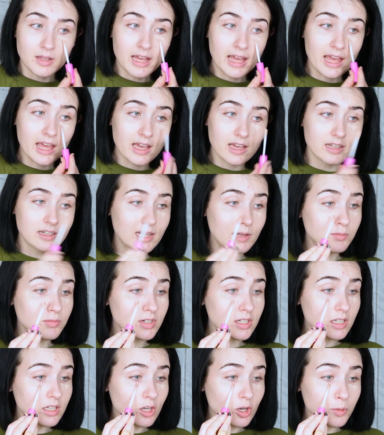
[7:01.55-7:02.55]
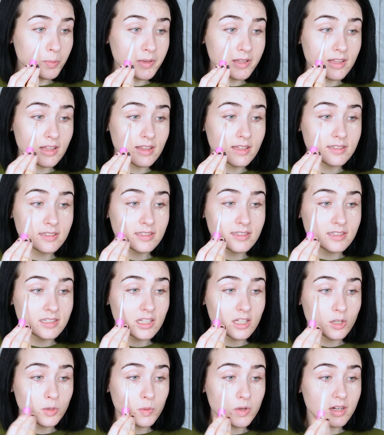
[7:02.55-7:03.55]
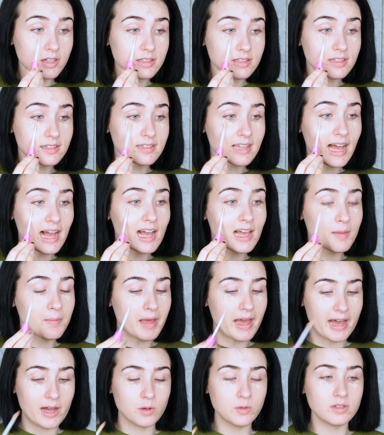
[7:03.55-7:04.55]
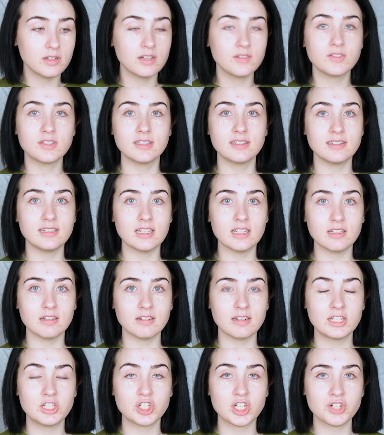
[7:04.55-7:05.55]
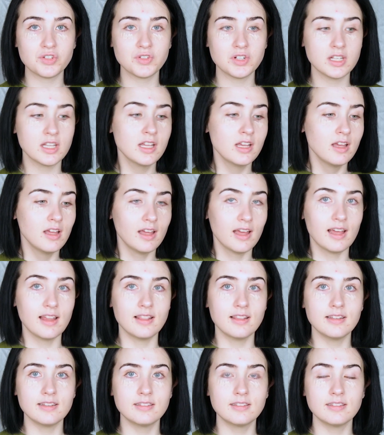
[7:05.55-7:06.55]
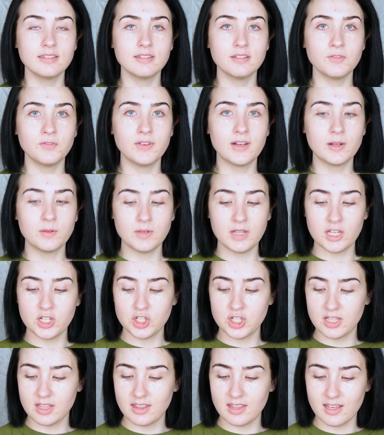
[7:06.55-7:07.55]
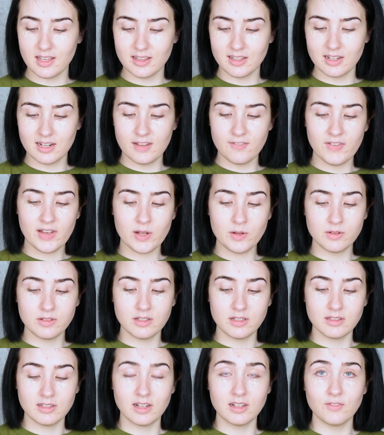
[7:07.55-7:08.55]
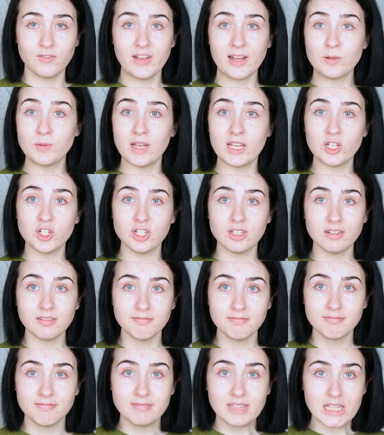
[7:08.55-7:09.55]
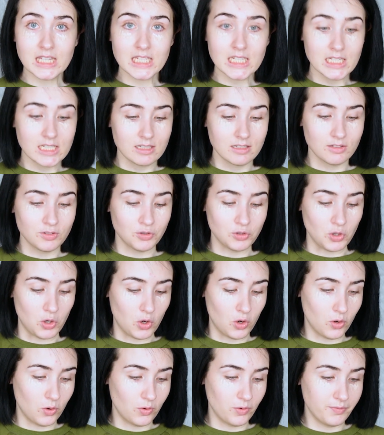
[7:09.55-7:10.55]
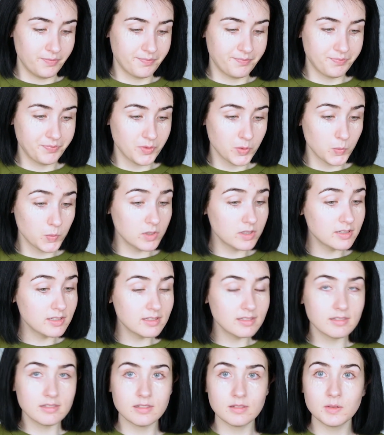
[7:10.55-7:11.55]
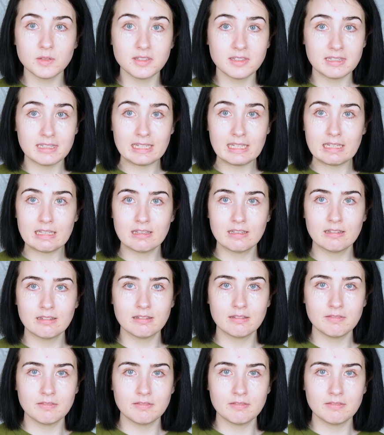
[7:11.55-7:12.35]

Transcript: And I'm really hoping that this concealer works because I'm out of concealer in general, and this foundation thing that I found did not foundation. So we'll see.